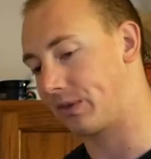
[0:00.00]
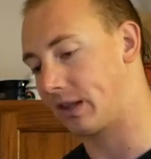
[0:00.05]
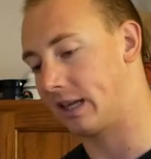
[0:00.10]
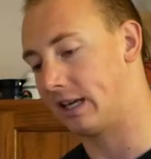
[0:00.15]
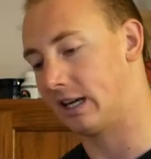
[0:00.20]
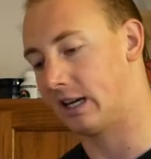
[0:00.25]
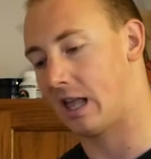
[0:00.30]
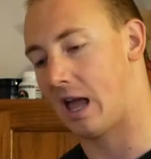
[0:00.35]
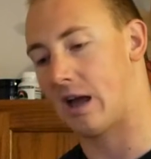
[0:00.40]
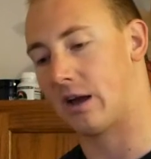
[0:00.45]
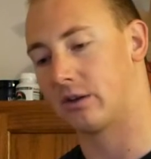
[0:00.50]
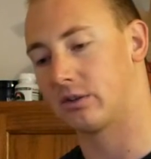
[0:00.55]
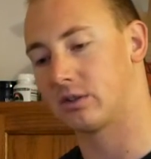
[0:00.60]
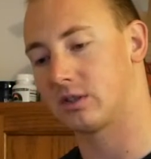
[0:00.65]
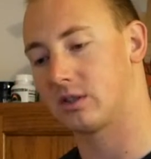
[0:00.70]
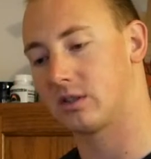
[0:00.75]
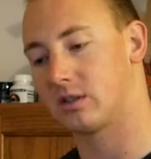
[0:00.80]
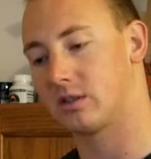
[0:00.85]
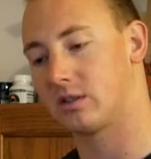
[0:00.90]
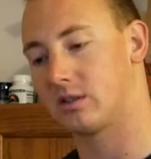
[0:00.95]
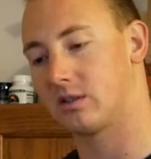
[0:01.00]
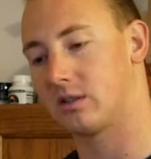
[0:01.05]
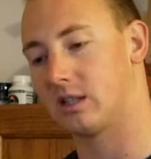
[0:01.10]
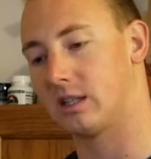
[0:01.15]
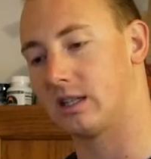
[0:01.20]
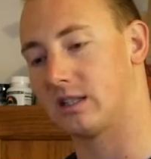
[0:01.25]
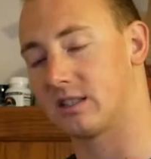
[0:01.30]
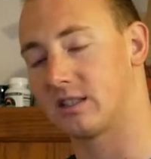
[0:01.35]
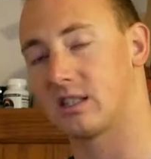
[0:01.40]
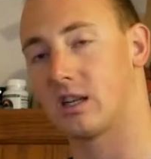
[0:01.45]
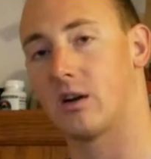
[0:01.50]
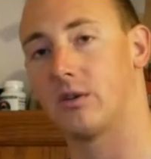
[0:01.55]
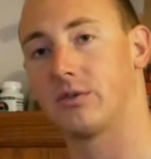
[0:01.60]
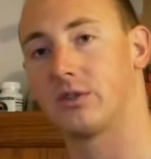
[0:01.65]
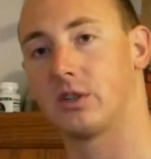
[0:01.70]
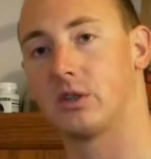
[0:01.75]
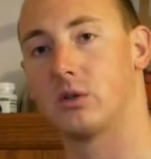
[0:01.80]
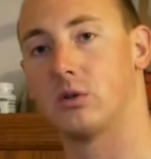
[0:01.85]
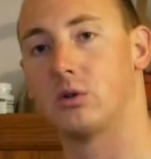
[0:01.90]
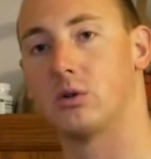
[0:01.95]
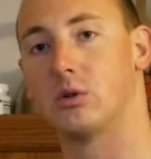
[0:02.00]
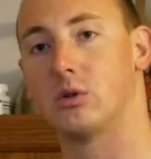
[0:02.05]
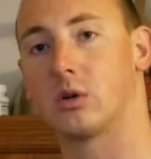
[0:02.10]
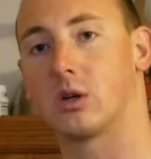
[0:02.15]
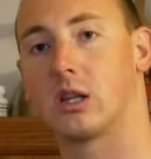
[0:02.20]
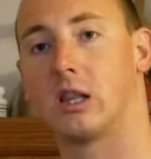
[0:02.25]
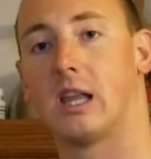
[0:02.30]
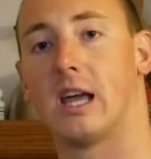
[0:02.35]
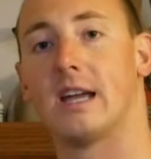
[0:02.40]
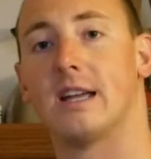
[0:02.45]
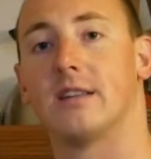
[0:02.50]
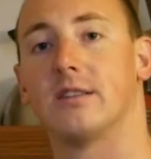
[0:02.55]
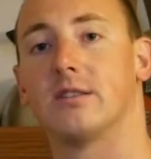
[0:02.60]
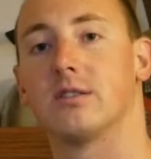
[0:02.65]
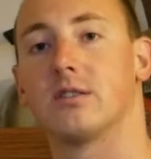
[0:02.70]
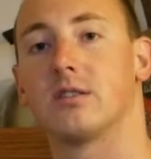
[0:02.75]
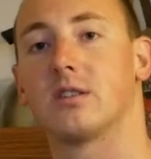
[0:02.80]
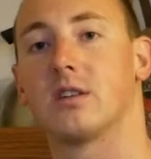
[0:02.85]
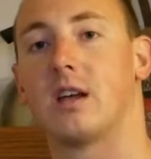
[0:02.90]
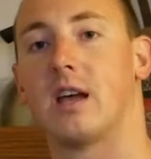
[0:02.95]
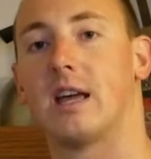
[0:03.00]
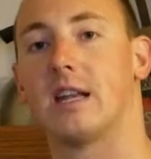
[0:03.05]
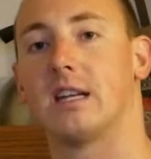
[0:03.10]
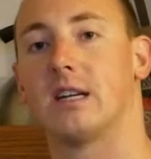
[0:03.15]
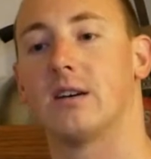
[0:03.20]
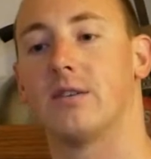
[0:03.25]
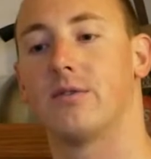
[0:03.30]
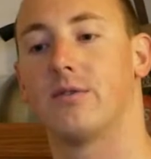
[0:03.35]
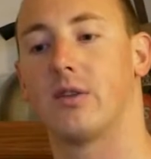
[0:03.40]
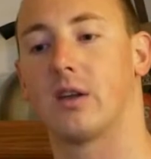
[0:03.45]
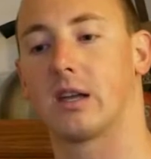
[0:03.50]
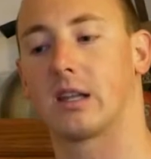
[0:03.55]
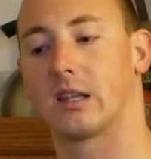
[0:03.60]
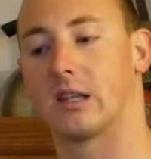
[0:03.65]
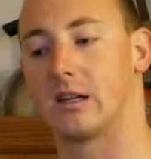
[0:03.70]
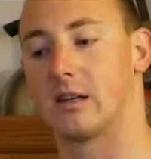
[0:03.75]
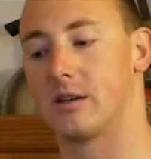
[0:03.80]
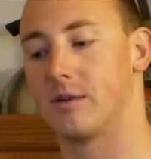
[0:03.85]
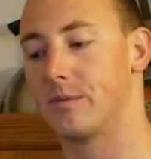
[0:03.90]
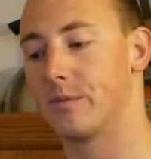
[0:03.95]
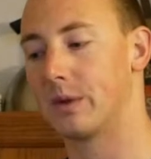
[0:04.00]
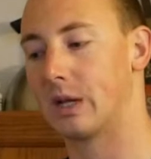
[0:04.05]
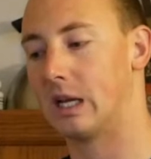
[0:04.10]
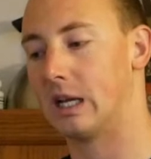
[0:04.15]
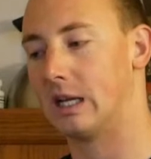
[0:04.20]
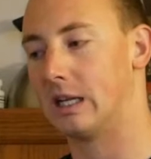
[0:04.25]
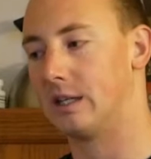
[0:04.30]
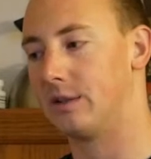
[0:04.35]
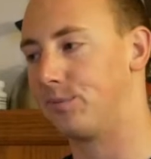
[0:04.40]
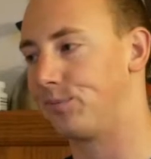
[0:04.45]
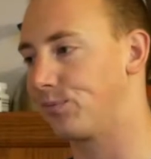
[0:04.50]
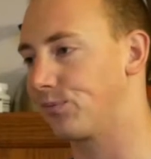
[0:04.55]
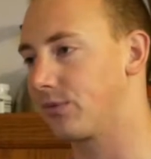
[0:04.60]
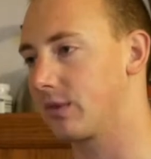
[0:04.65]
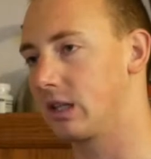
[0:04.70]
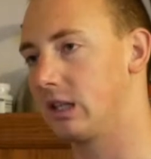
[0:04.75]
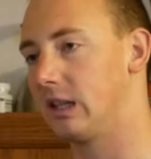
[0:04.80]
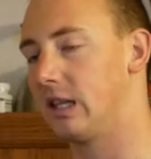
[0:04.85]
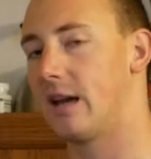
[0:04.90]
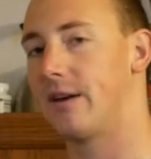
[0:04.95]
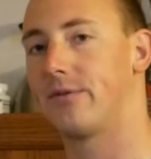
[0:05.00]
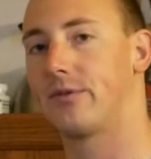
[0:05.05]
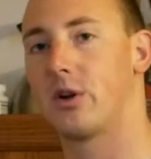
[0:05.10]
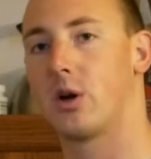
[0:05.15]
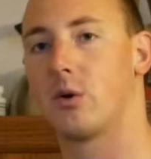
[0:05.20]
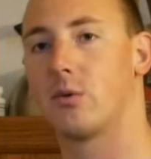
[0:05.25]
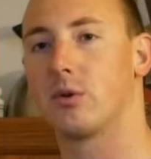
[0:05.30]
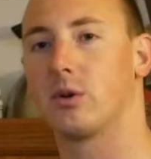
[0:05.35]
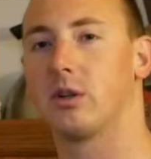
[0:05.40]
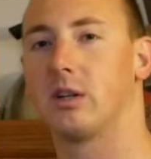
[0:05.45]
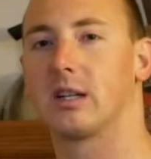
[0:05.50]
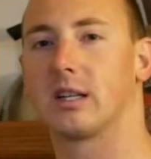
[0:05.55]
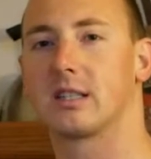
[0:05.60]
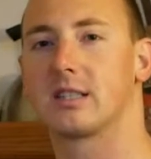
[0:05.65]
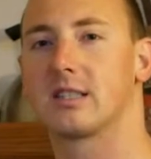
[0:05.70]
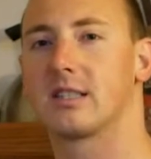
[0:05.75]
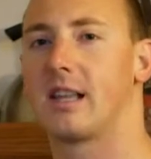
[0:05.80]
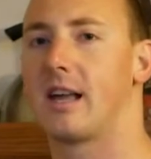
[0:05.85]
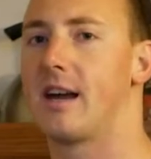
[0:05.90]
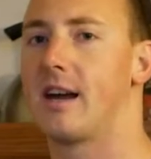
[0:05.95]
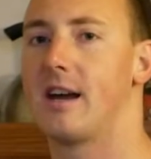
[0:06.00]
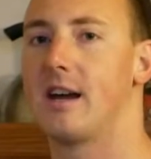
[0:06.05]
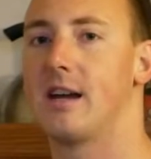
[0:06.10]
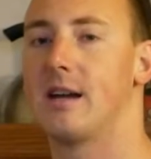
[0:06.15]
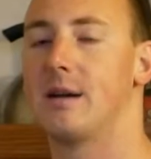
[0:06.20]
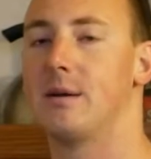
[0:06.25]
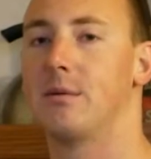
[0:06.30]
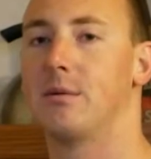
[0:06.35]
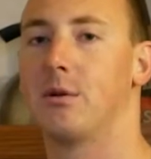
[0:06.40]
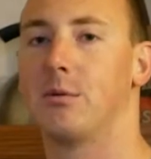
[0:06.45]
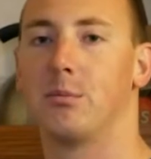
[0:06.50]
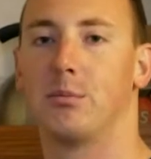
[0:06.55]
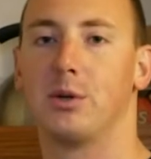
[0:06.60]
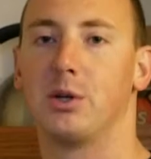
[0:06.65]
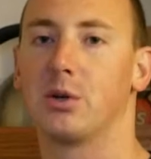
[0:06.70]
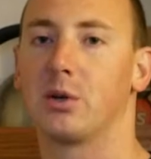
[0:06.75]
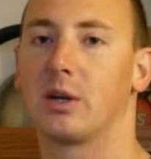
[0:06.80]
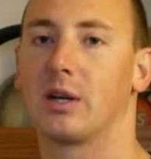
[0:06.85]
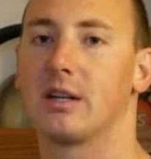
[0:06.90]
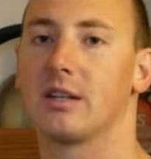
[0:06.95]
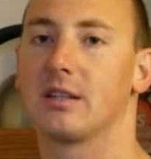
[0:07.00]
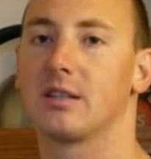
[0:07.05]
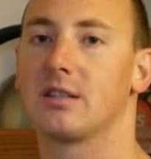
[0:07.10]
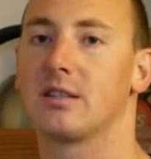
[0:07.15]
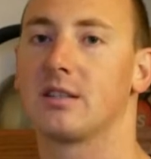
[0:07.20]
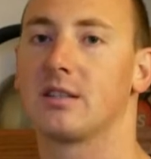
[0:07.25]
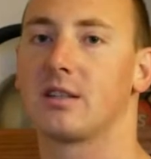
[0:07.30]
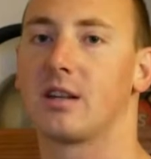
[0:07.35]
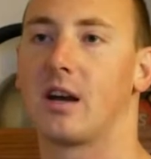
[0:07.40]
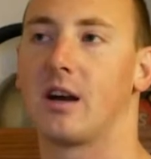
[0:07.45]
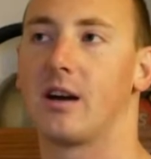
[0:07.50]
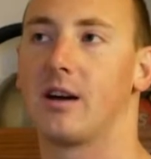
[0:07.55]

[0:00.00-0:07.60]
it allows itself to cleanse any of like the leftover like slime, mucus.